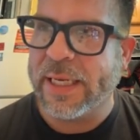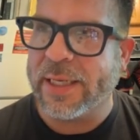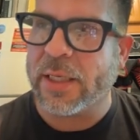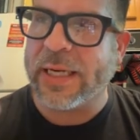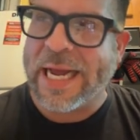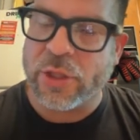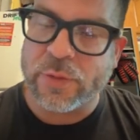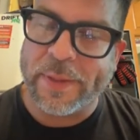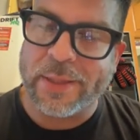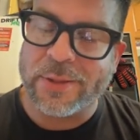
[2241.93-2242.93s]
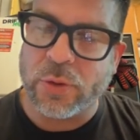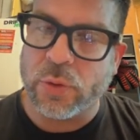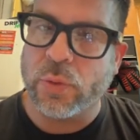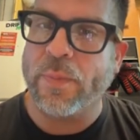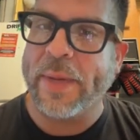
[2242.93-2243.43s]
it allows me
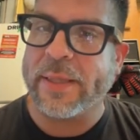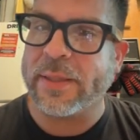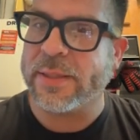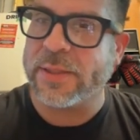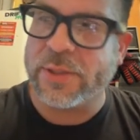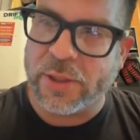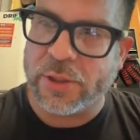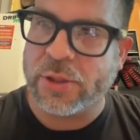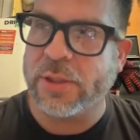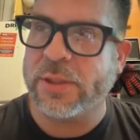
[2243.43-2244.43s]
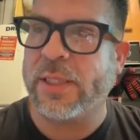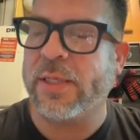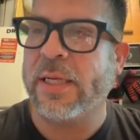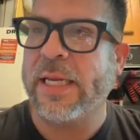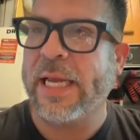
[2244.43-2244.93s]
to make these decisions
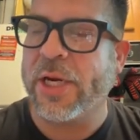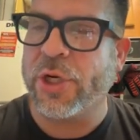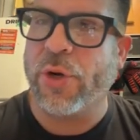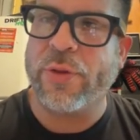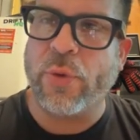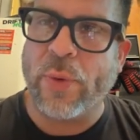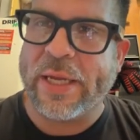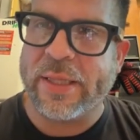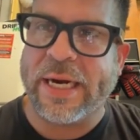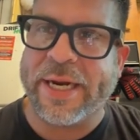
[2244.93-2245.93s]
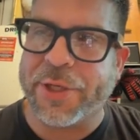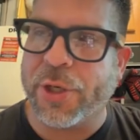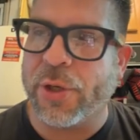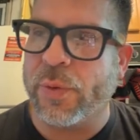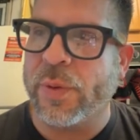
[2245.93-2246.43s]
and go the way that I
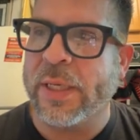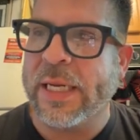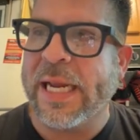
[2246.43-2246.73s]
go,